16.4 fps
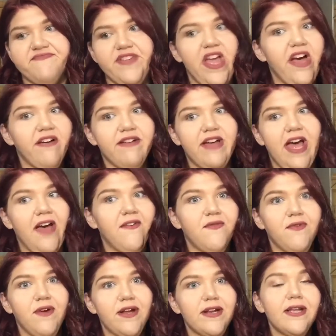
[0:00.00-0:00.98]
yeah, I
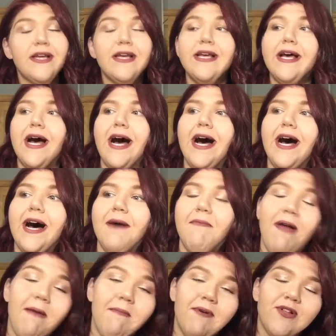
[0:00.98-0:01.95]
haven't read um,
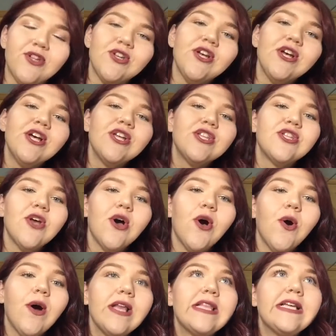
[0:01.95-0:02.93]
that much.
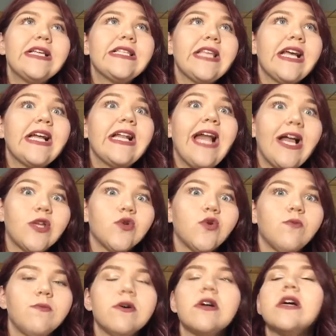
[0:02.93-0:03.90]
So, at least like an
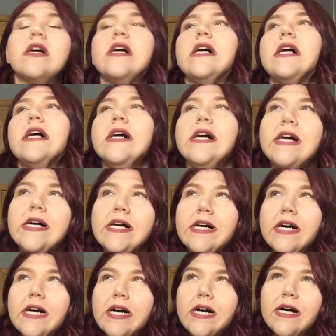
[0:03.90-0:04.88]
actual book.
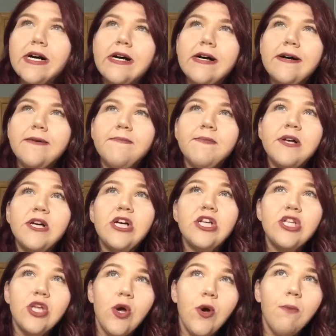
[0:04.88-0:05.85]
Um,
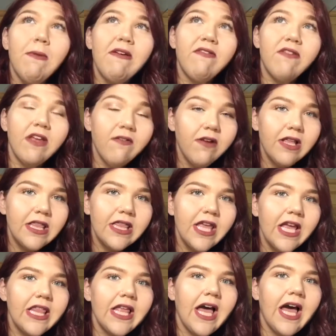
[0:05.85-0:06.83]
so my favorite
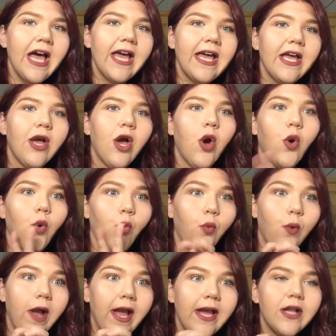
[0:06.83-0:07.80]
thing that I
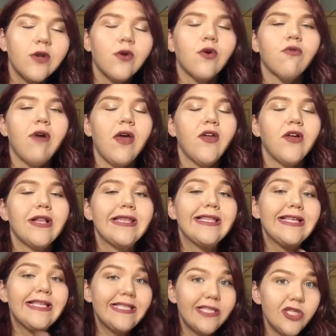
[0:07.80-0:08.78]
read, or rather
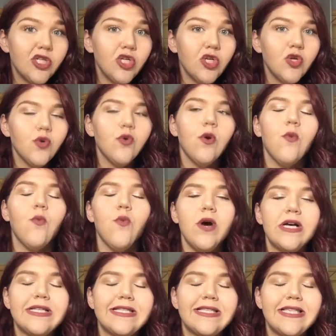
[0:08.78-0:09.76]
listened to,
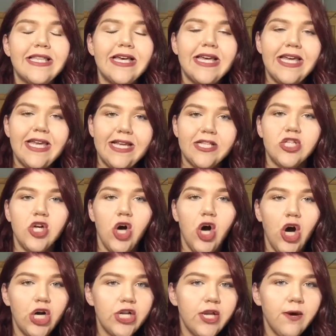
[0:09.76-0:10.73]
was the It
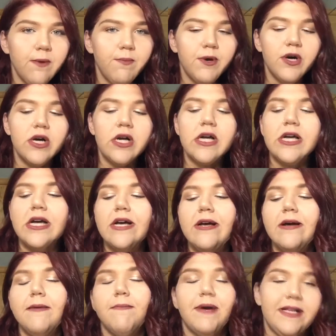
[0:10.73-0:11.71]
audiobook
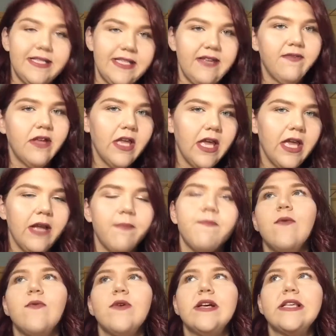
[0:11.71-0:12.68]
by Stephen
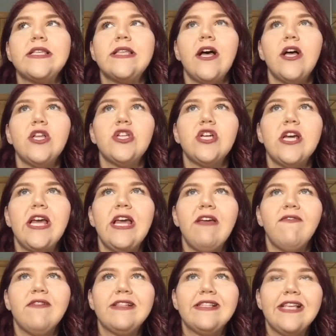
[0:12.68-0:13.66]
King. It was such
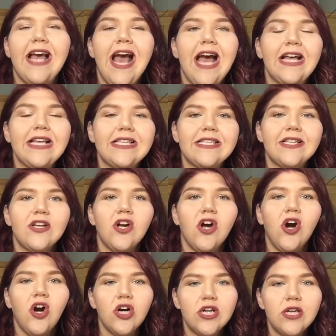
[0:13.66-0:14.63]
a fantastic
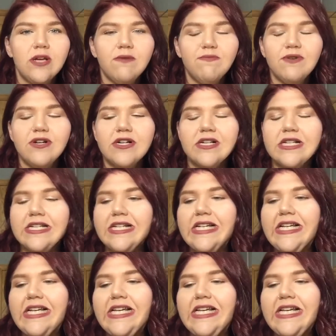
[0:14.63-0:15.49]
audiobook.